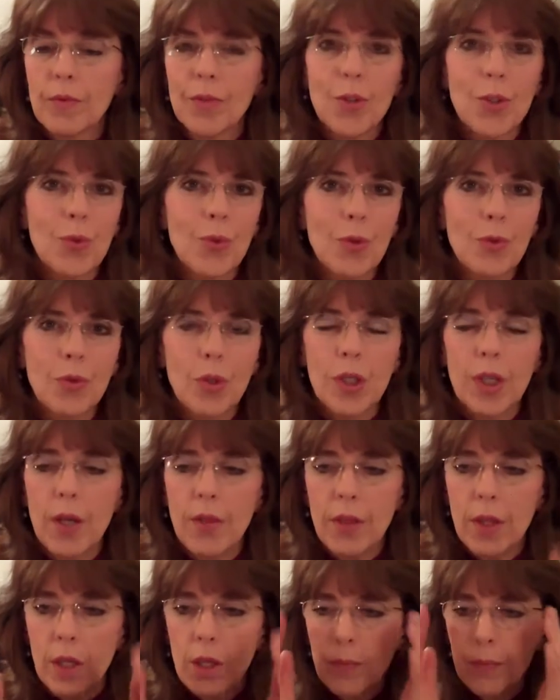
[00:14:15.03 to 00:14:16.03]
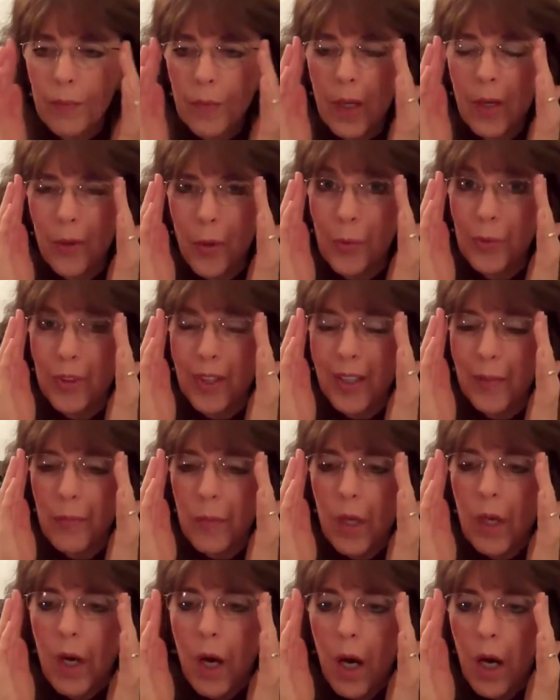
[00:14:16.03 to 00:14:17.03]
First one free, I think, hopefully.
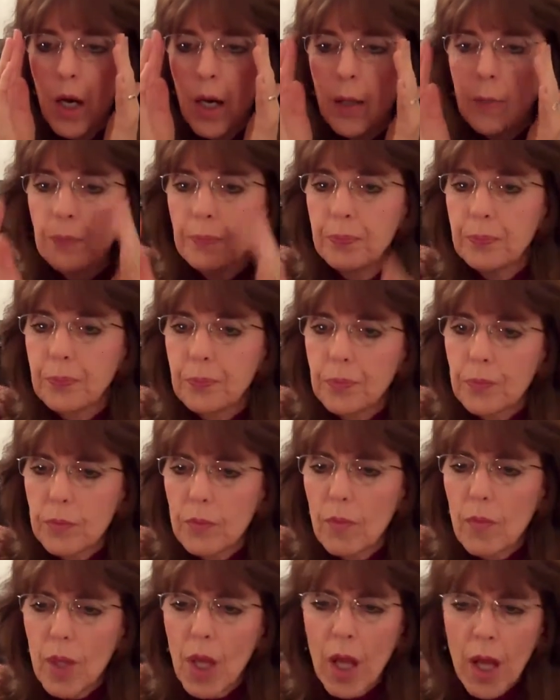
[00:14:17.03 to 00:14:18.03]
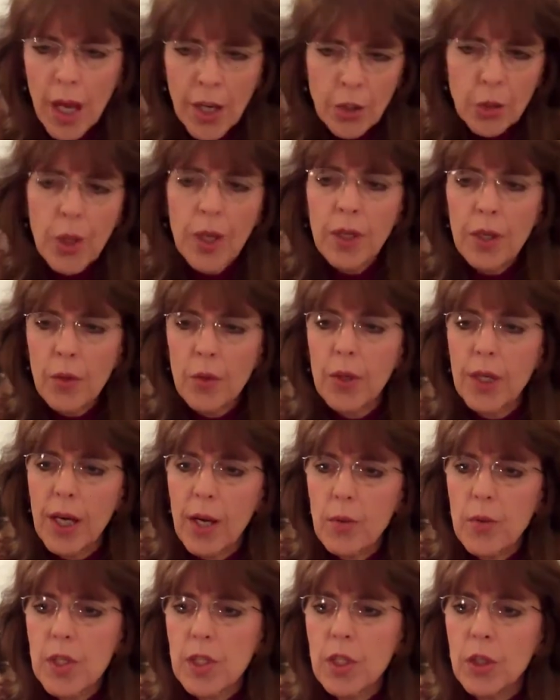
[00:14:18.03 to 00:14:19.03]
I tried another
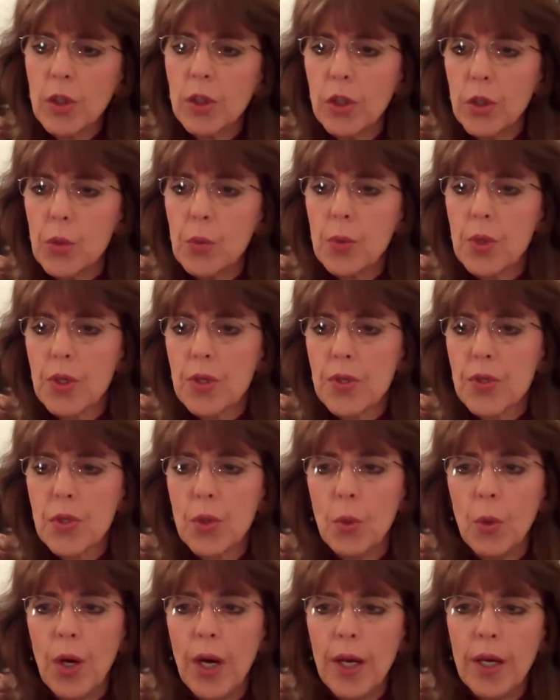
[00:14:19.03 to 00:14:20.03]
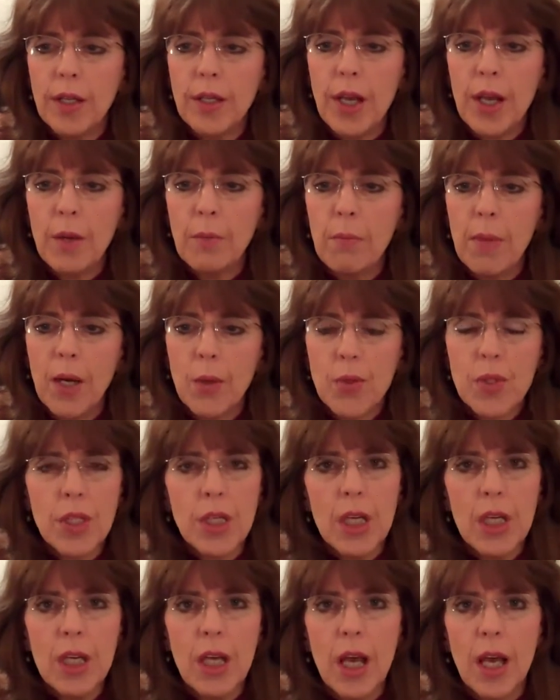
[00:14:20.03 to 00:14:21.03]
counselor who was quiet and
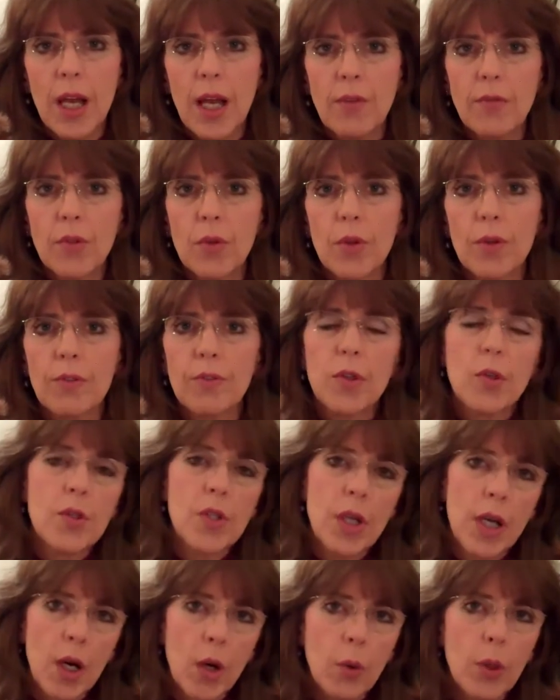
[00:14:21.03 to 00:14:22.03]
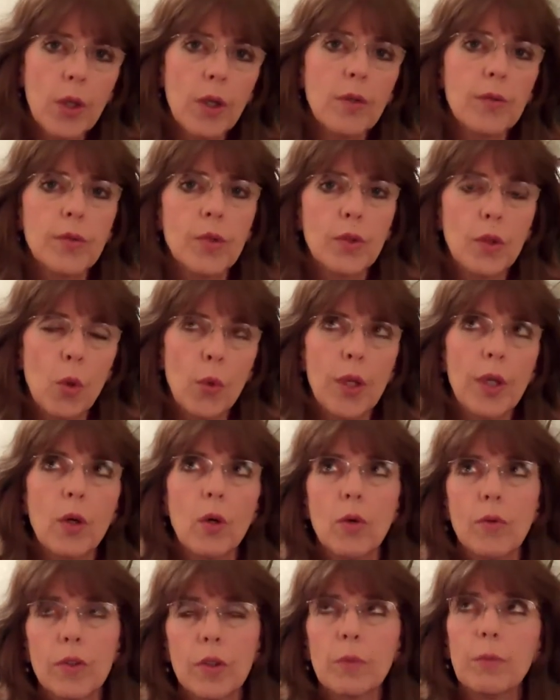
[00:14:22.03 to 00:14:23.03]
mousy, and after the first hour of
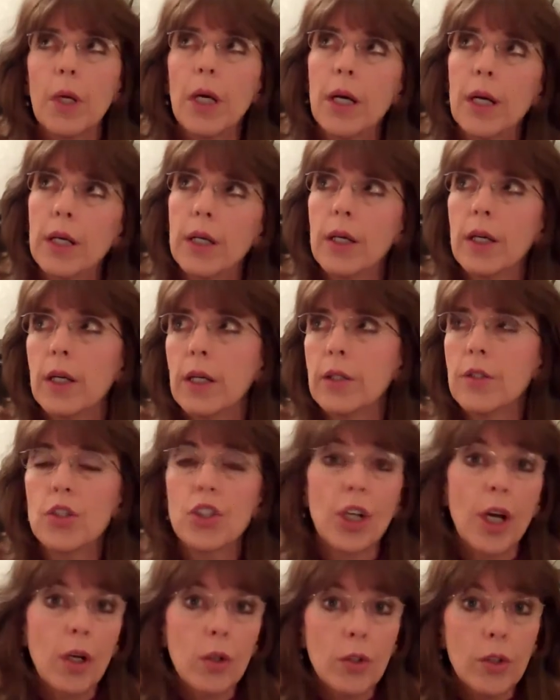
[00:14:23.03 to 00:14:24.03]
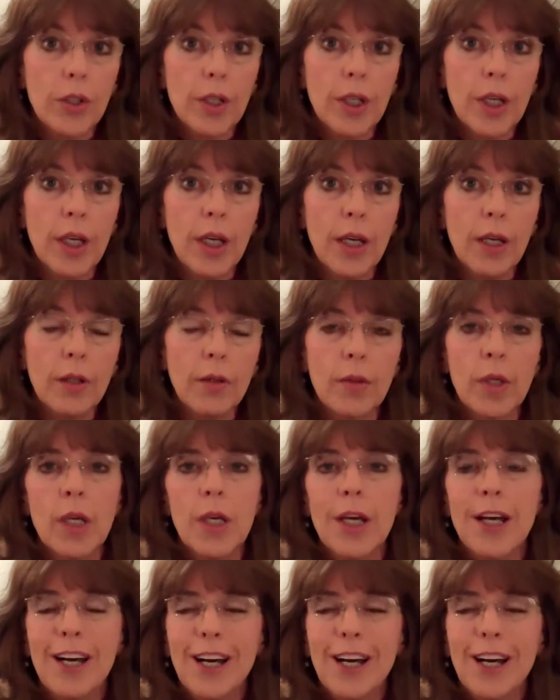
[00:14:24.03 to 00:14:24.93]
going over my childhood again,